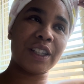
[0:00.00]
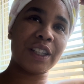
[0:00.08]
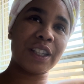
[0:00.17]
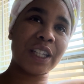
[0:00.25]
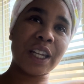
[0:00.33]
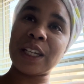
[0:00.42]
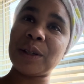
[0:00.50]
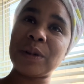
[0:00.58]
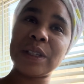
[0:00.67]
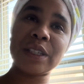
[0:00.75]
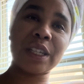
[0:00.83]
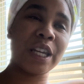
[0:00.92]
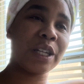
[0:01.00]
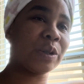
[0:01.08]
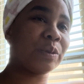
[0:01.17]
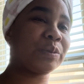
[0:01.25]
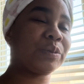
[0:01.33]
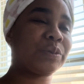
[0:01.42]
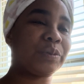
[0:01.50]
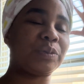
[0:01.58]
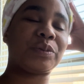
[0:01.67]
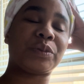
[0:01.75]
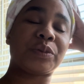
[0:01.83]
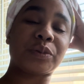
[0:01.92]
the enemy's kingdom,
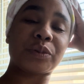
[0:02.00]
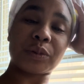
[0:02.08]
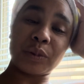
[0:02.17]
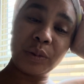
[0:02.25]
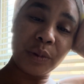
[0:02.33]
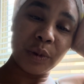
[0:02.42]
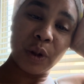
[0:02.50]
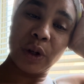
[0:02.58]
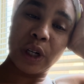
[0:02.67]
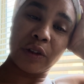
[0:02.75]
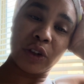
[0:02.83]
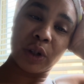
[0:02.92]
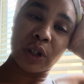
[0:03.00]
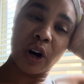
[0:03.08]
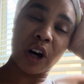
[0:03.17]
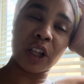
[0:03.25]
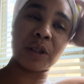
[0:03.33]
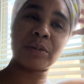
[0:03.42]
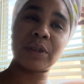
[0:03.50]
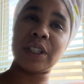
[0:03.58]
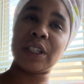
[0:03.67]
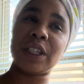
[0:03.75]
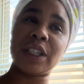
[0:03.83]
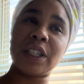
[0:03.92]
whatever you want to call them,
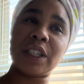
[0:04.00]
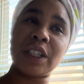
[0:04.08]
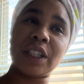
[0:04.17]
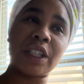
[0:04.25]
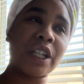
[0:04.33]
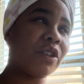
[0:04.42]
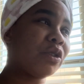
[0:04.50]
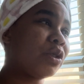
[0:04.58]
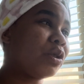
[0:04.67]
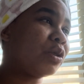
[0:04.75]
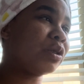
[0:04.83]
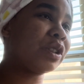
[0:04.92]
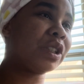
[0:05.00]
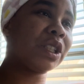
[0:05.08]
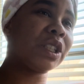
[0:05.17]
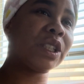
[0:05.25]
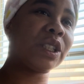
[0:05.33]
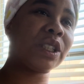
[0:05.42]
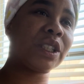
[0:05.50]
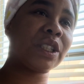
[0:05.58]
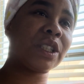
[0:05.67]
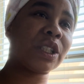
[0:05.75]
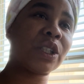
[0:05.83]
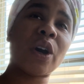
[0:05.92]
the devil,
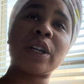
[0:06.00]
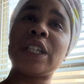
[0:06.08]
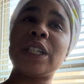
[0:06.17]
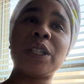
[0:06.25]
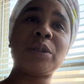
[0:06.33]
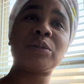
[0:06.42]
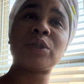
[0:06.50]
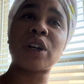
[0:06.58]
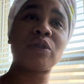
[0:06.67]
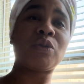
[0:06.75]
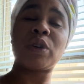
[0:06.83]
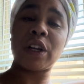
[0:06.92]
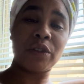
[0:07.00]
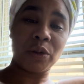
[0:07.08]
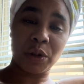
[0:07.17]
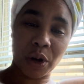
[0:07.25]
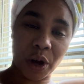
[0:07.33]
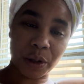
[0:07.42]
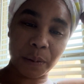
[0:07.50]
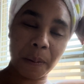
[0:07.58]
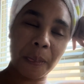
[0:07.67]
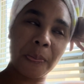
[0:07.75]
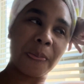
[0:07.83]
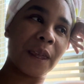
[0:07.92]
the dark kingdom, dark, whatever you want to call them,
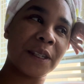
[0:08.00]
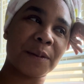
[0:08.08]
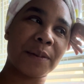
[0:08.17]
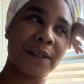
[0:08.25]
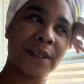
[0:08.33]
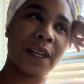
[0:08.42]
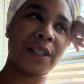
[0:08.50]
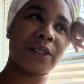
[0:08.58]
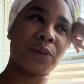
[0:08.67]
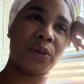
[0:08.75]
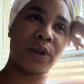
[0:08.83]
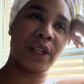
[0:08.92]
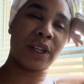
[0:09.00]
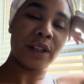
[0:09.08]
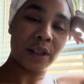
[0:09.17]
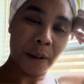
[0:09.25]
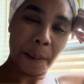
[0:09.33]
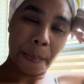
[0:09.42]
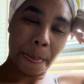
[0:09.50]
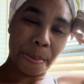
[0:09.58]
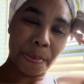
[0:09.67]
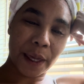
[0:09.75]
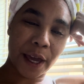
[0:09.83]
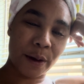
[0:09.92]
is obsessed with
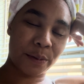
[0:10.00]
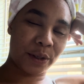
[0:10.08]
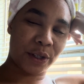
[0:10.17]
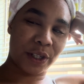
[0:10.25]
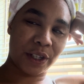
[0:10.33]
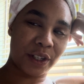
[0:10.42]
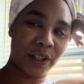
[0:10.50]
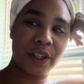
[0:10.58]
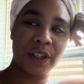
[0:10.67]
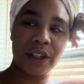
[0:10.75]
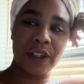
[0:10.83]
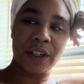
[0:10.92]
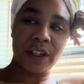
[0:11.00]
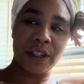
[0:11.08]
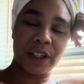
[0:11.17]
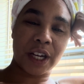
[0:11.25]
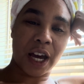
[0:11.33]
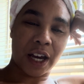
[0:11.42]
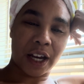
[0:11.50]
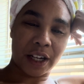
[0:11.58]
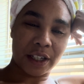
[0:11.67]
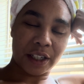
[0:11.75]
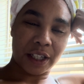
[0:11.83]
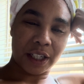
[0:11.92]
copying God
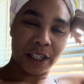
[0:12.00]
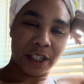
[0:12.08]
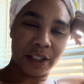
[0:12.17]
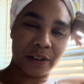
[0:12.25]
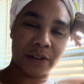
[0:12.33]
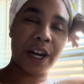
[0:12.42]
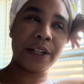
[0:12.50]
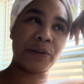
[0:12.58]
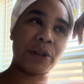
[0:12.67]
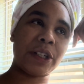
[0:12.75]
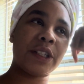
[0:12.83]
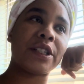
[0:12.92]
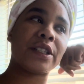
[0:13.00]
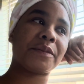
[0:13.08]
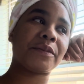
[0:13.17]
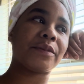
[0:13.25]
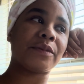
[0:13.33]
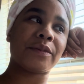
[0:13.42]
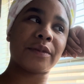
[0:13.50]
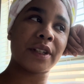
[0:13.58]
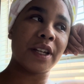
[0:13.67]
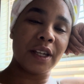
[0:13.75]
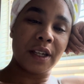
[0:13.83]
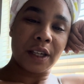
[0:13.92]
and divine ones.
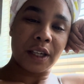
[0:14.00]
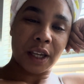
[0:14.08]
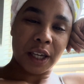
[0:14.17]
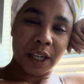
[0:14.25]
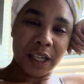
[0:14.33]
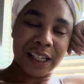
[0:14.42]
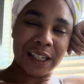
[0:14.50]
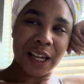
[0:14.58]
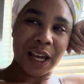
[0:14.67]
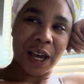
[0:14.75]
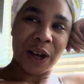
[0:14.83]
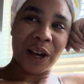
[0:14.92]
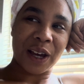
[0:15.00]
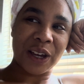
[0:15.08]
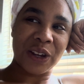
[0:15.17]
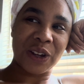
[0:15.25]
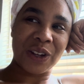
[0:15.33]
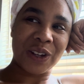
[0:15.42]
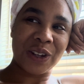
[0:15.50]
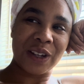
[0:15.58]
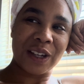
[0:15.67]
And I